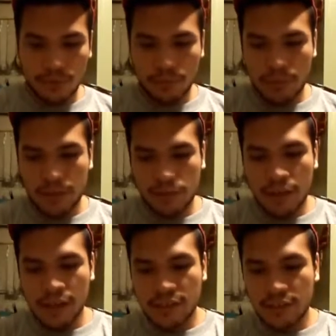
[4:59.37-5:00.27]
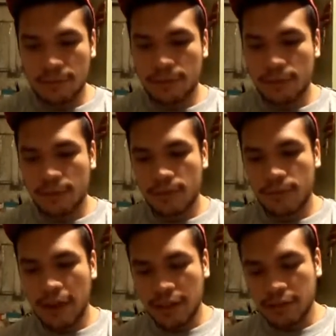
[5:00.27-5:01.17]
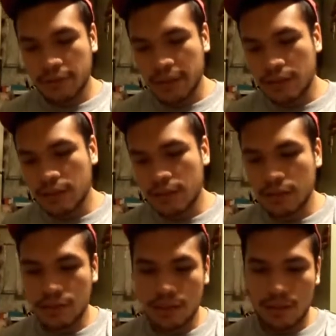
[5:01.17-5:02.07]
with the rise of factories